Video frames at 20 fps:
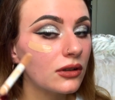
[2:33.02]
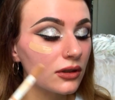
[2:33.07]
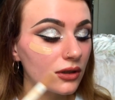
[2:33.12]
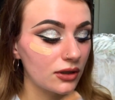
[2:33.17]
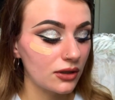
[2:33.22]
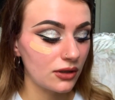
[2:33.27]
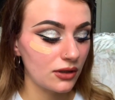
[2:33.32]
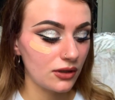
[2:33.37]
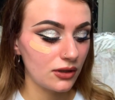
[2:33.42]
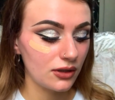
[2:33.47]

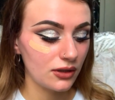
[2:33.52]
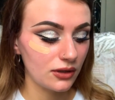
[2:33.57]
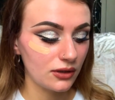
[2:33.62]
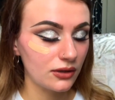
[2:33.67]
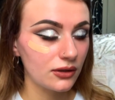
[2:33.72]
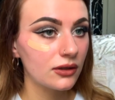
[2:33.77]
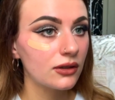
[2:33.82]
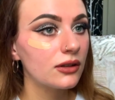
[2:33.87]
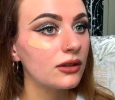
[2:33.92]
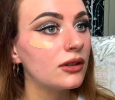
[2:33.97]
I
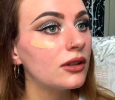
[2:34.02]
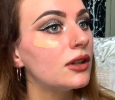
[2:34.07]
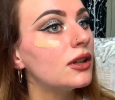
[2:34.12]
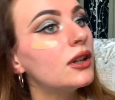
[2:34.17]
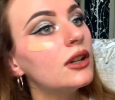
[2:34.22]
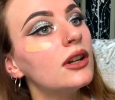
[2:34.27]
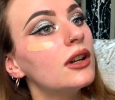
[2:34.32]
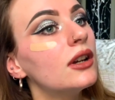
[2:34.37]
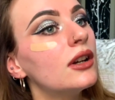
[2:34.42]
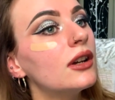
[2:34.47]

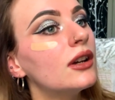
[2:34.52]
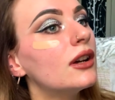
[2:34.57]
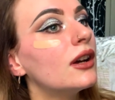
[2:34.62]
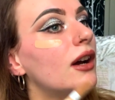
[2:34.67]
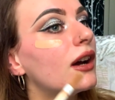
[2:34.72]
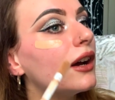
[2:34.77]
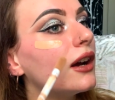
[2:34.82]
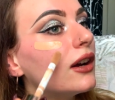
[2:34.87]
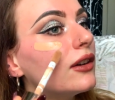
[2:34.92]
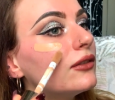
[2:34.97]

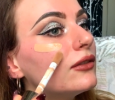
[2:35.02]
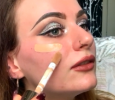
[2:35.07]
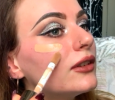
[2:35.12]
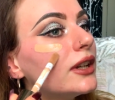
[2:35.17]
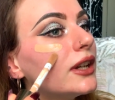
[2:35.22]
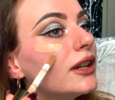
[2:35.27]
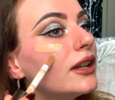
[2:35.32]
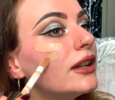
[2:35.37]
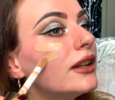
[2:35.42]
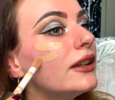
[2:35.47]

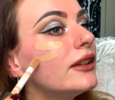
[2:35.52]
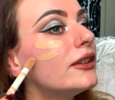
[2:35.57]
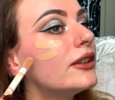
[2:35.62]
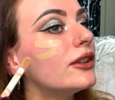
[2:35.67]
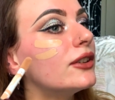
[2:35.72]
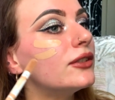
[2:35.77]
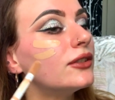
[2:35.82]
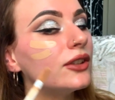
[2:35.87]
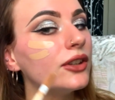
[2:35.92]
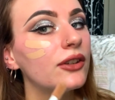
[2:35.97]
really
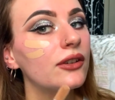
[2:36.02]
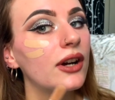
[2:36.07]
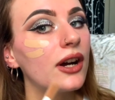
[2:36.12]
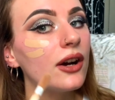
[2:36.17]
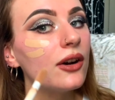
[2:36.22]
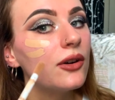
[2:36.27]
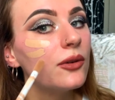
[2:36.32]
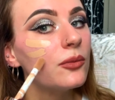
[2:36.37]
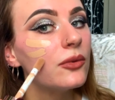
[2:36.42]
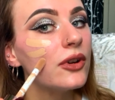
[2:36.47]
don't know
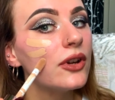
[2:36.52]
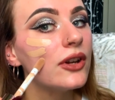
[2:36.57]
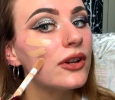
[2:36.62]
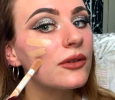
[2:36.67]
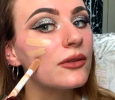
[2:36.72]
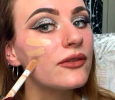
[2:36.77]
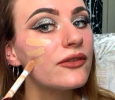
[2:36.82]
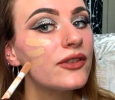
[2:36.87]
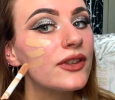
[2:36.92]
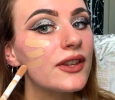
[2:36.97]
how to
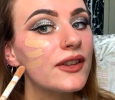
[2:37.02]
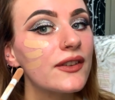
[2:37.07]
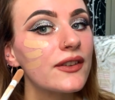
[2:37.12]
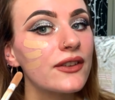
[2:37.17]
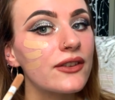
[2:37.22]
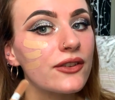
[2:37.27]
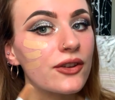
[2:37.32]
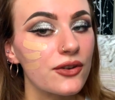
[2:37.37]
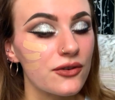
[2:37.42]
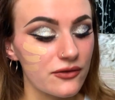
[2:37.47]
work with these
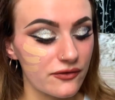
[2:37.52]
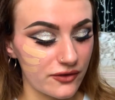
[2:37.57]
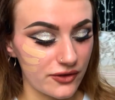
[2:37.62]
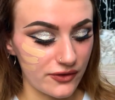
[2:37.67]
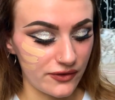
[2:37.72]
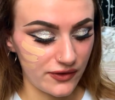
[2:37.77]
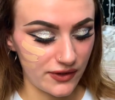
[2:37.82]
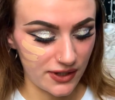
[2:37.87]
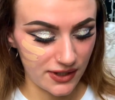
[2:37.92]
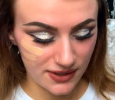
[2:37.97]
doe
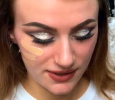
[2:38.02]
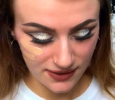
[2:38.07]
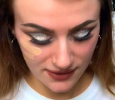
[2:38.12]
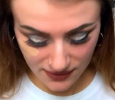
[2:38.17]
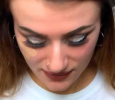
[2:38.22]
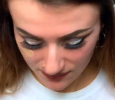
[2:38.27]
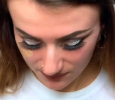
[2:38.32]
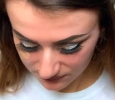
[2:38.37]
foot things.